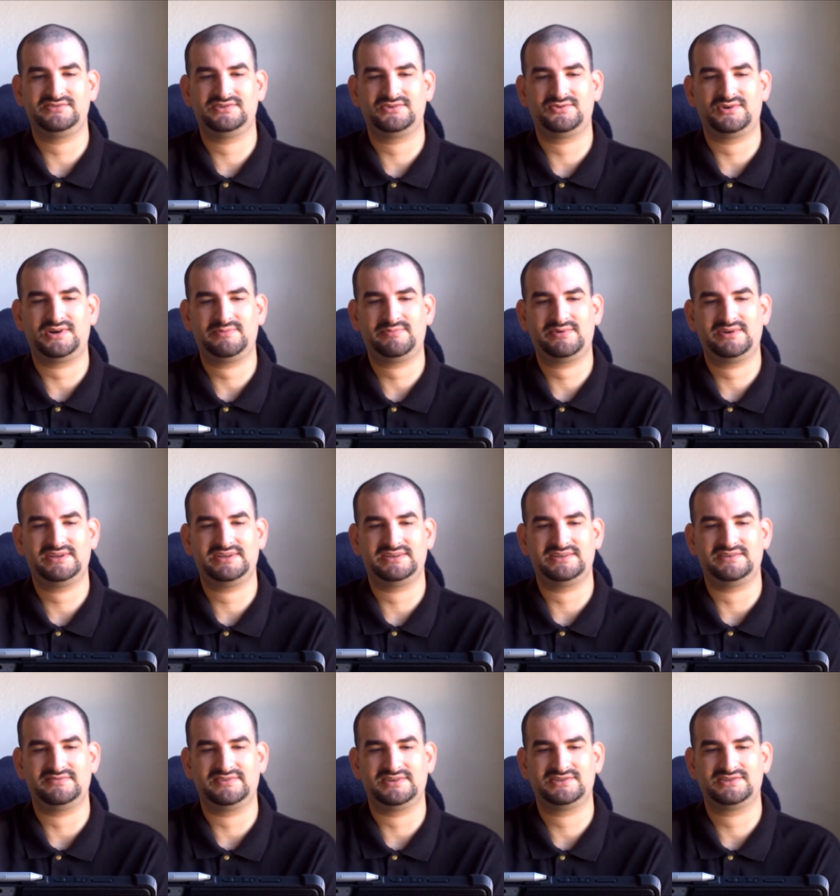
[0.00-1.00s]
cooperate in
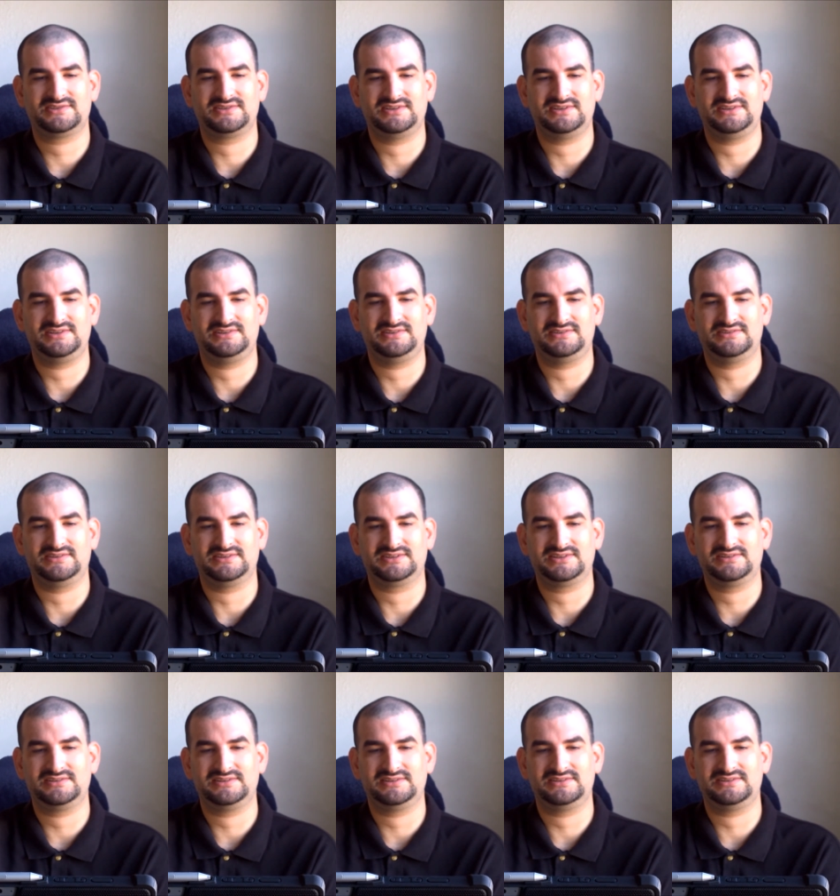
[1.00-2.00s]
investigating the
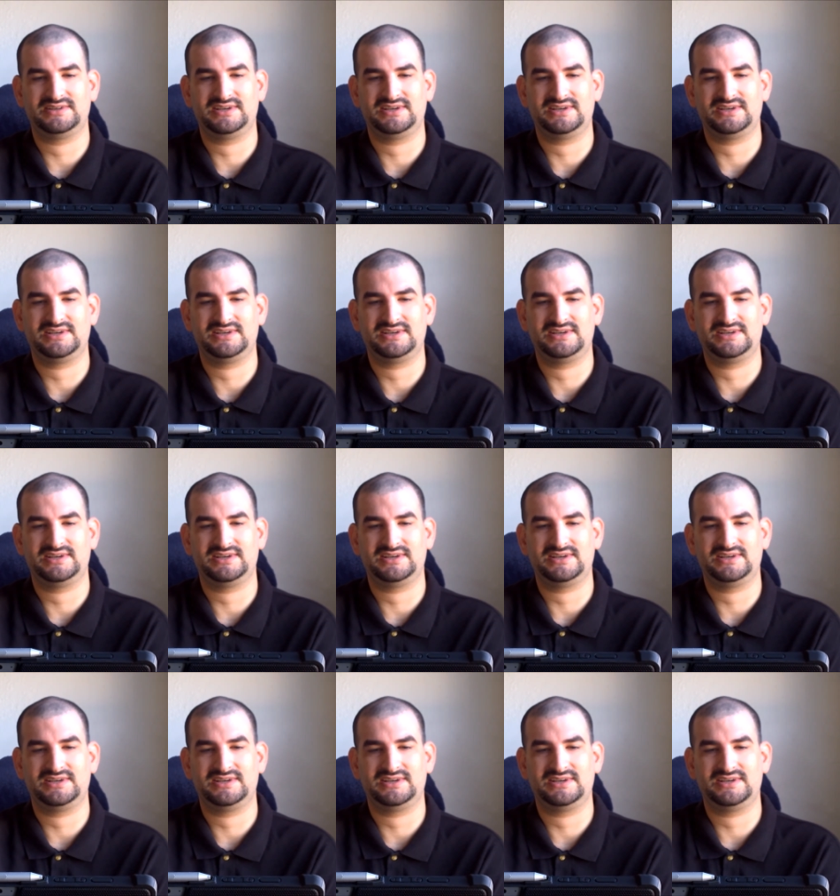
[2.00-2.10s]
killing